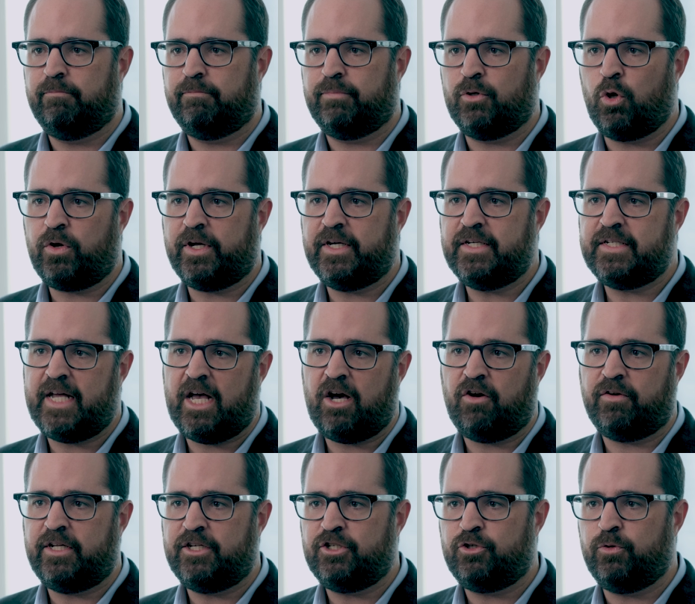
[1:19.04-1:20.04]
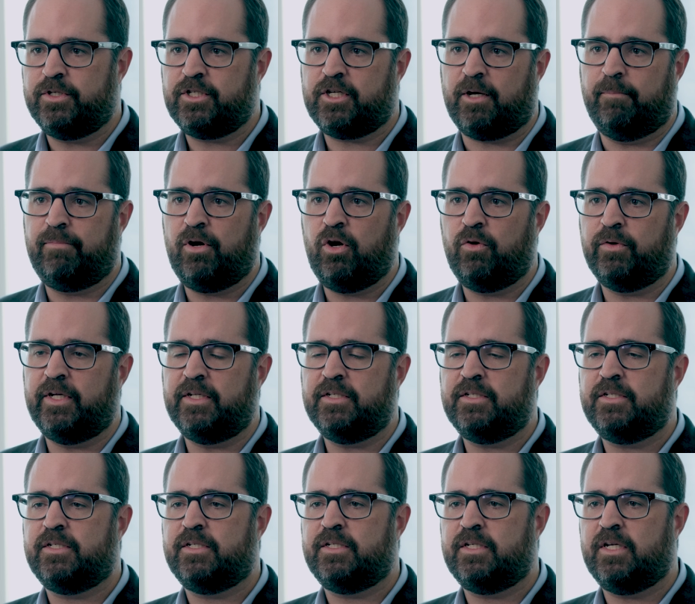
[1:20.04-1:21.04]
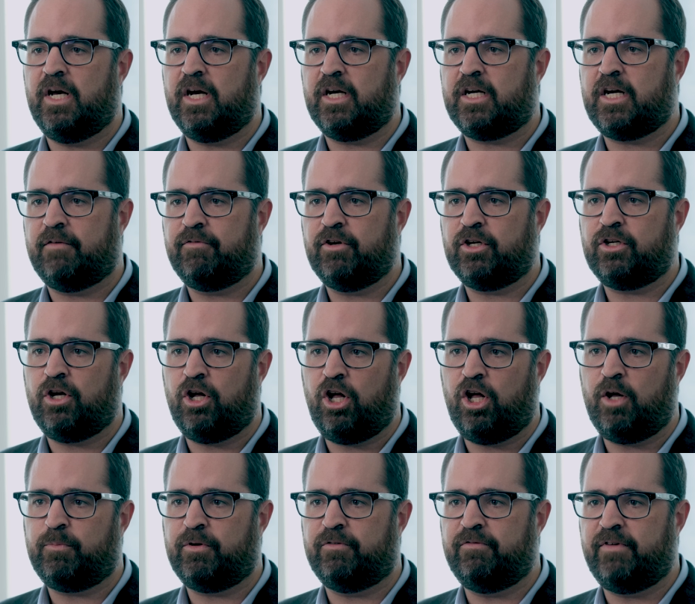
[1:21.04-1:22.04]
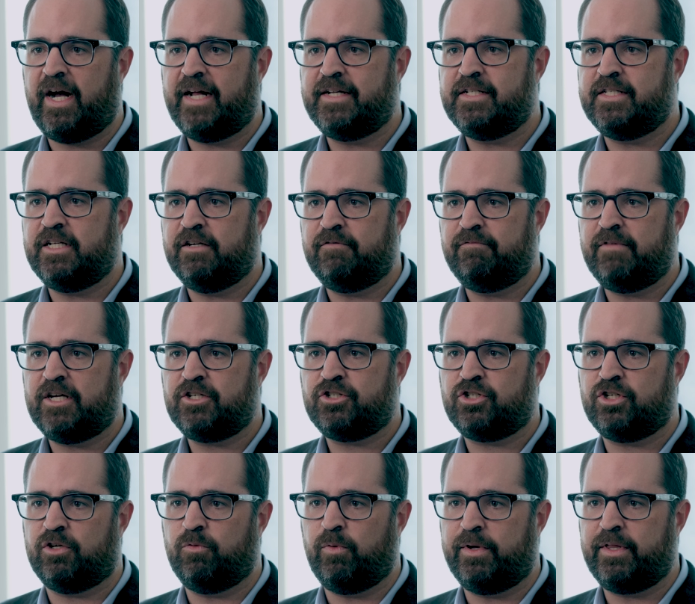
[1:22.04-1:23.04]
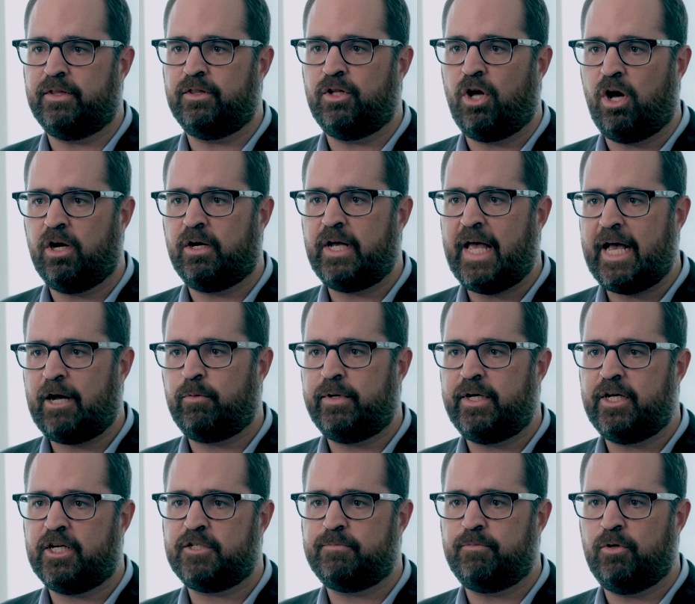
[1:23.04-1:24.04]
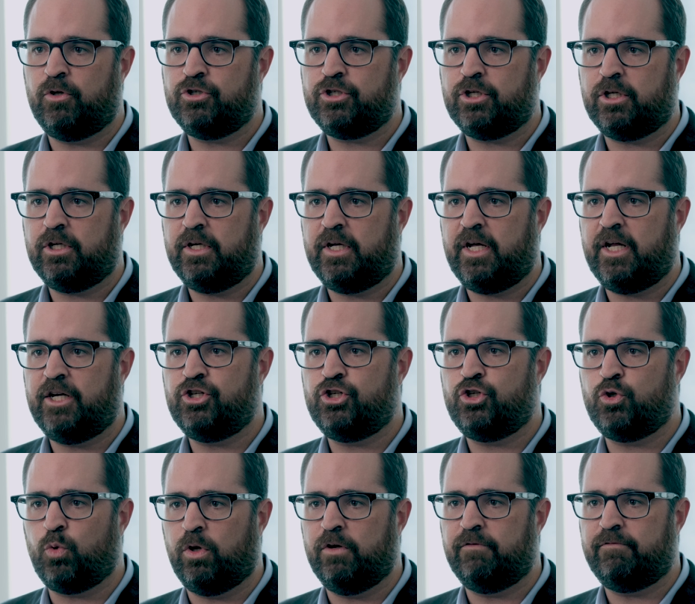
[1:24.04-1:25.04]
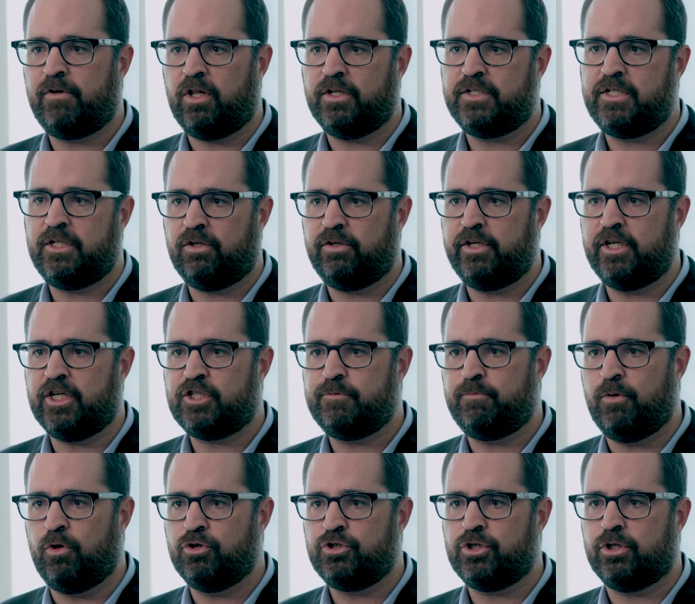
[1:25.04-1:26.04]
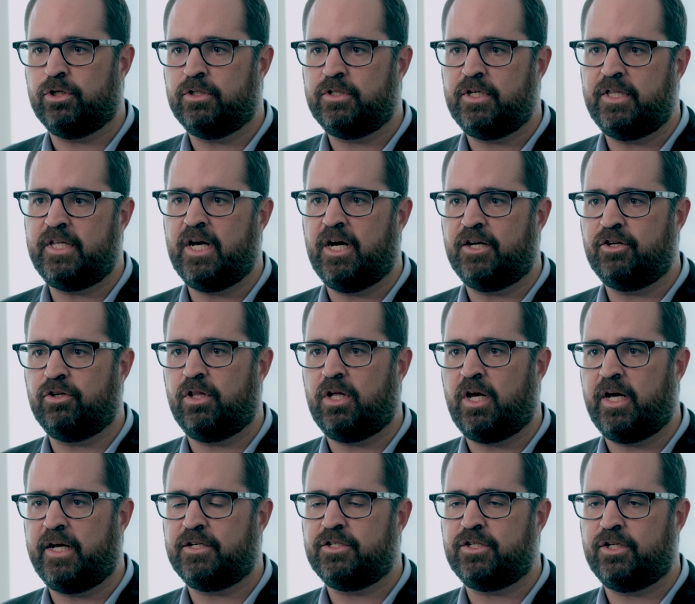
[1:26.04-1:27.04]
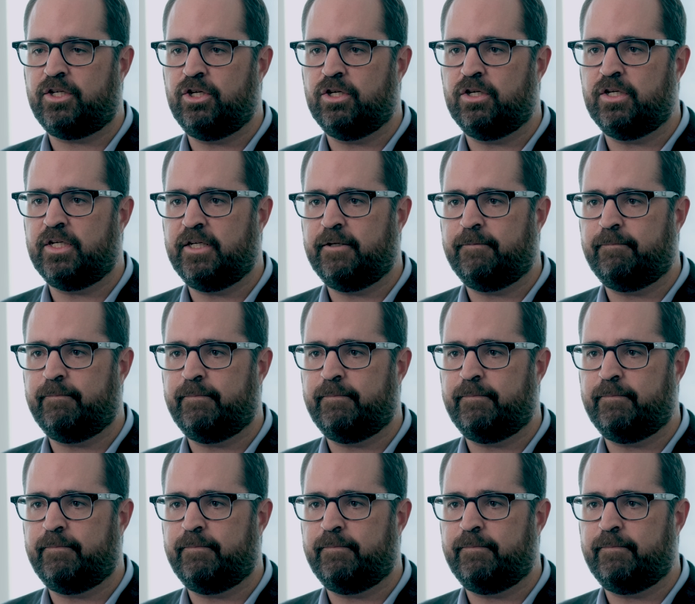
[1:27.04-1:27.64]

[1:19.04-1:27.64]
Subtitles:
Broken down into its components, a covered call provides the investor with long equity exposure and short volatility exposure to the underlying security.